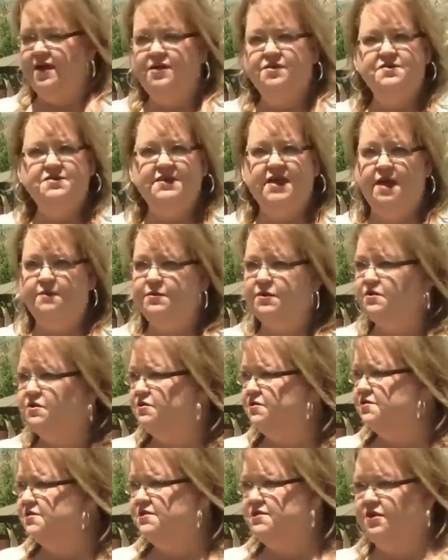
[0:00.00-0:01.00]
use
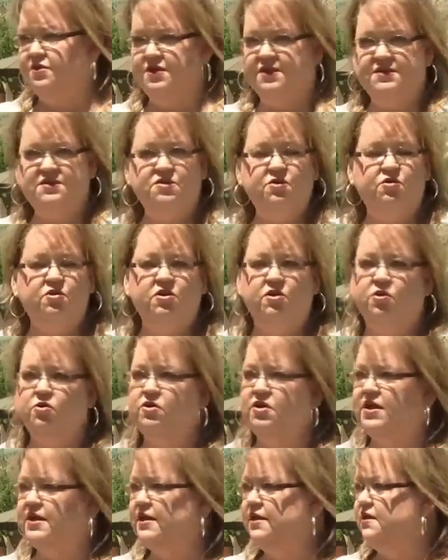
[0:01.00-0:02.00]
chemicals, there is no
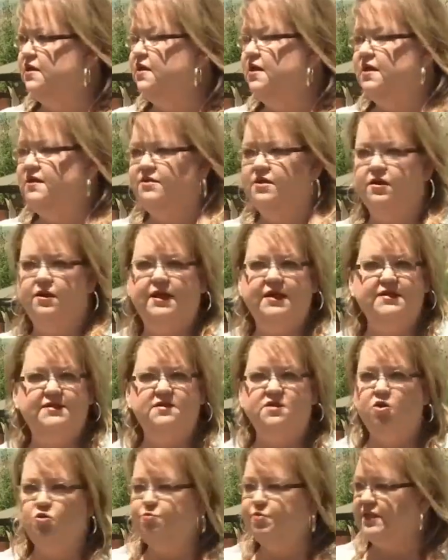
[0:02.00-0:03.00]
chlorine, there is
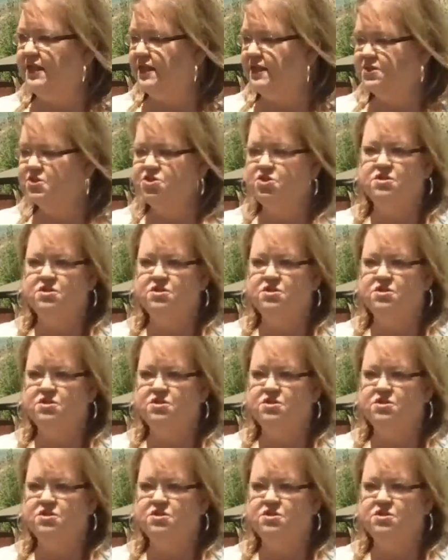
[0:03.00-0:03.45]
no bleach.